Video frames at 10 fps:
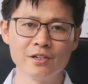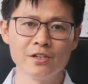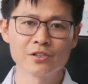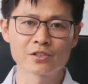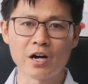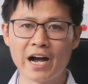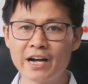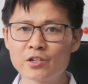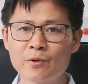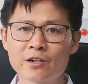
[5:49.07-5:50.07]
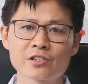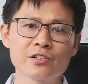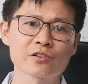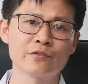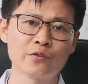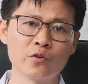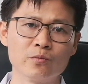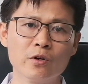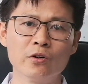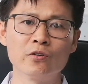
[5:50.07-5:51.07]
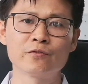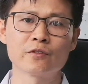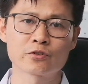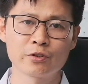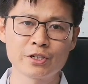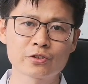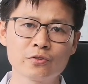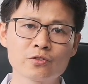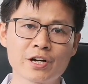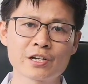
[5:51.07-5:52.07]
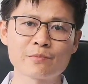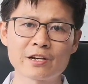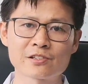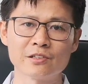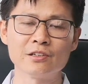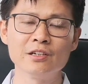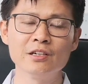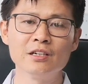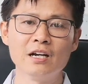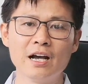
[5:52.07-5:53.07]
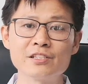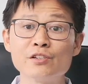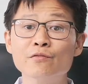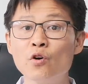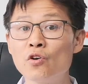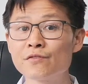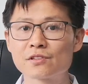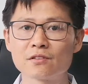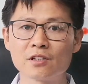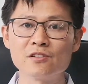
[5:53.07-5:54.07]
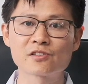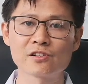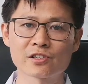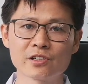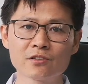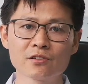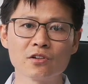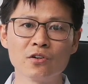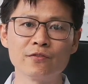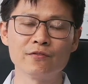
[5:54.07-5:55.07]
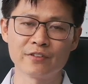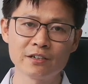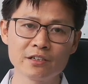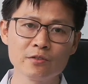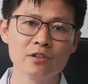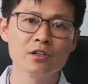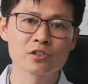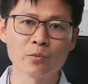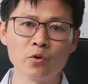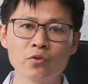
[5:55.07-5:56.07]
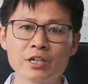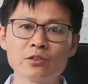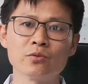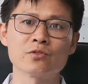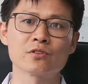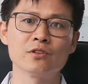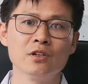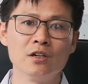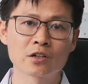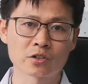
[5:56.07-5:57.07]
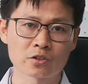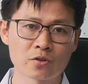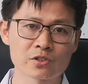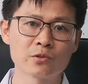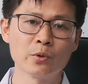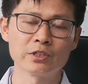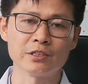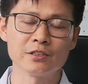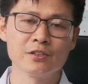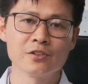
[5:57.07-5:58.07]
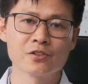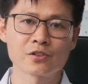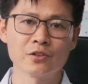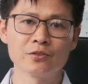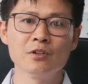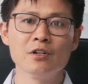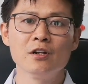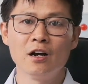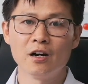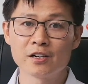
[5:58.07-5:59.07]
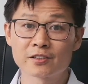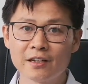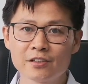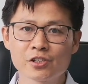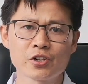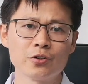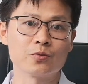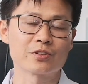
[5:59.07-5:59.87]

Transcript: So acupuncture is a form of traditional Chinese medicine and involves the insertion of very small needles across the body. So a study shows